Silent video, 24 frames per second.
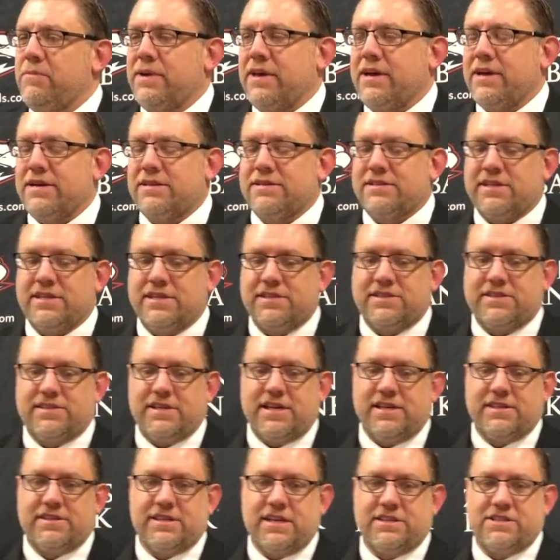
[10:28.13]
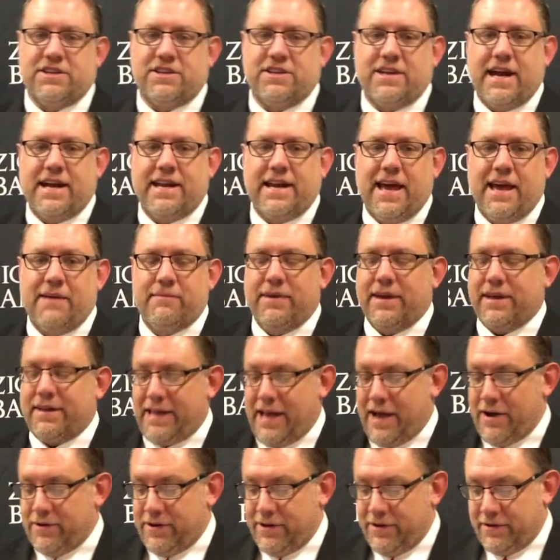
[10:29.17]
because he's, he's such a dynamic
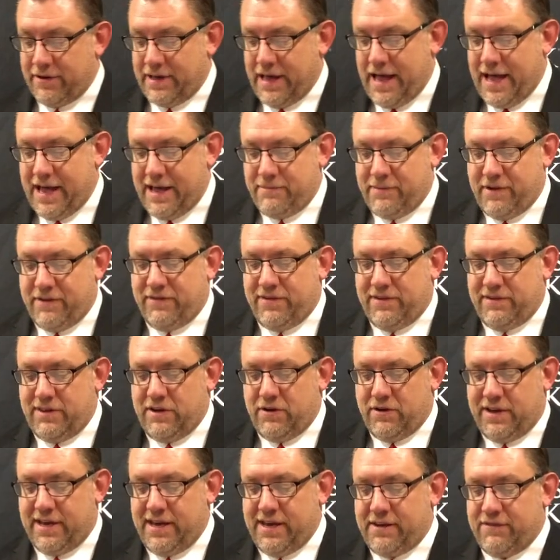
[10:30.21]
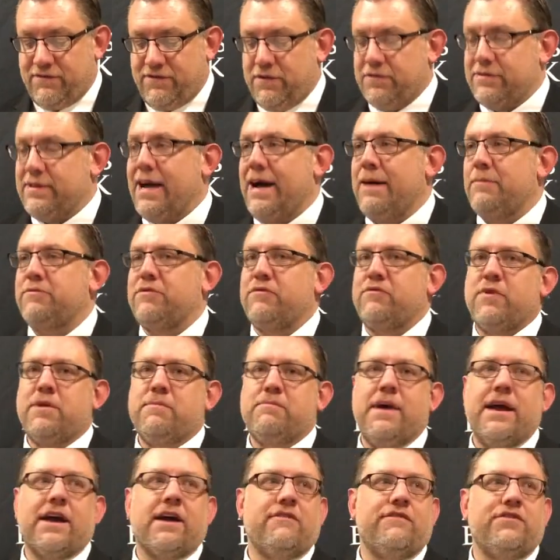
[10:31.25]
downhill guy. But if you know, kick a few times, if we
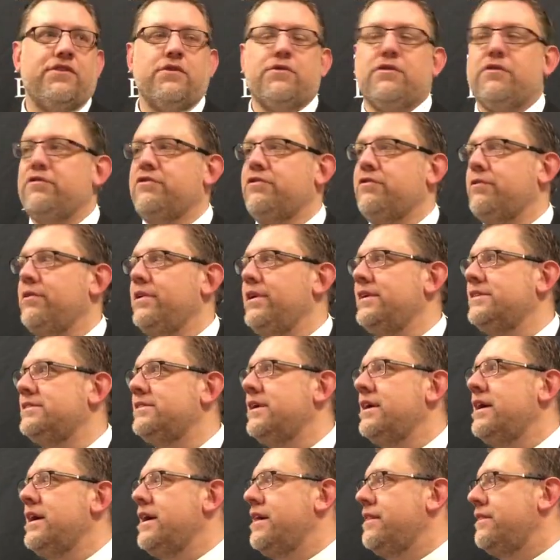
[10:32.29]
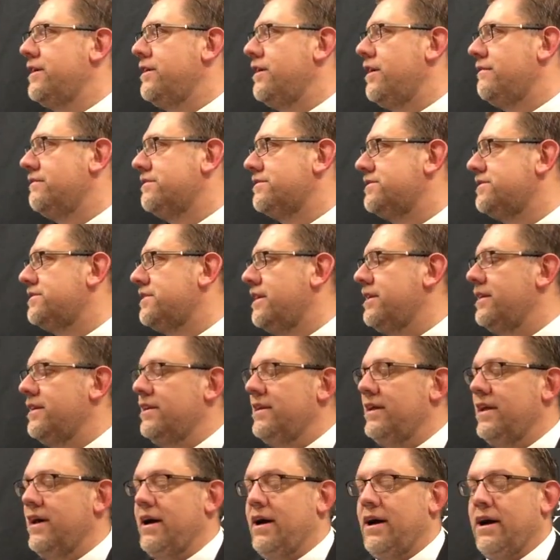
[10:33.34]
make a few of those threes, then all of a
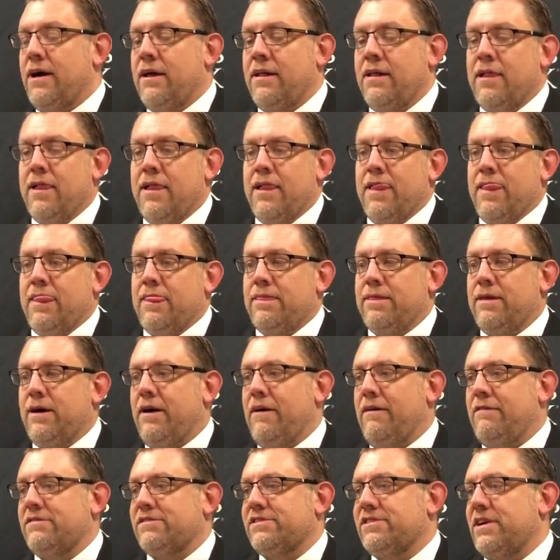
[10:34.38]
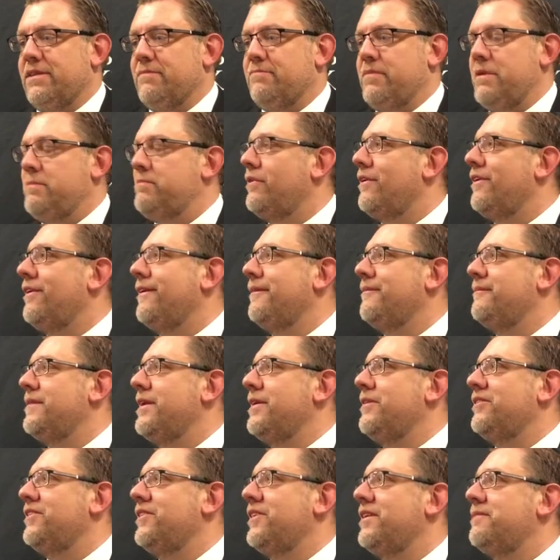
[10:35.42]
sudden, uh, all of a sudden, people aren't be
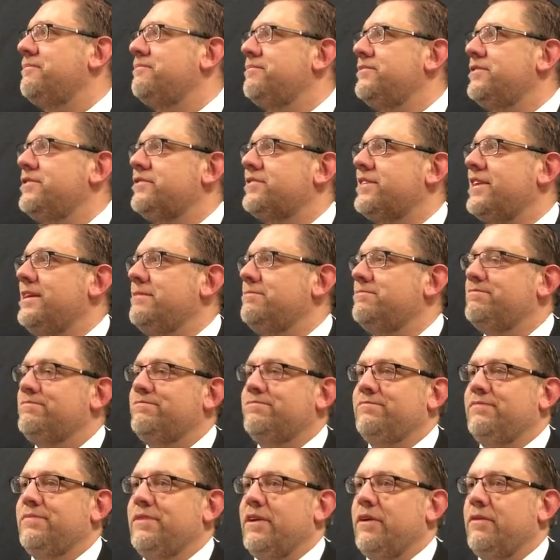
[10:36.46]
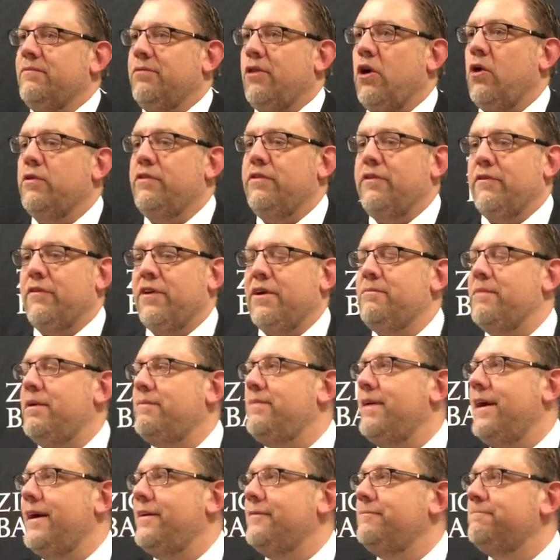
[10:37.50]
able to just keep you know loading the rim
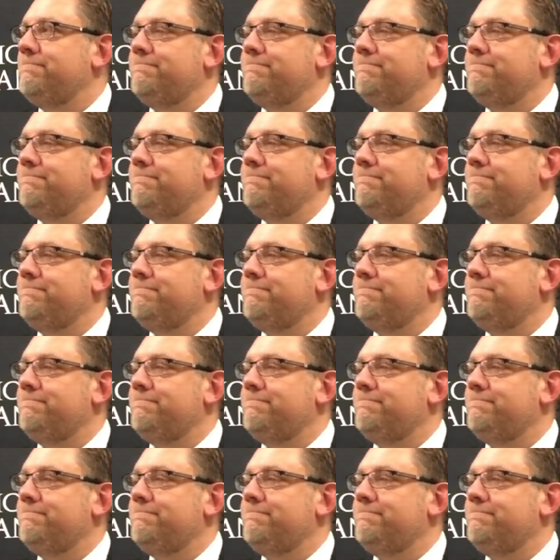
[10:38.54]
up on him.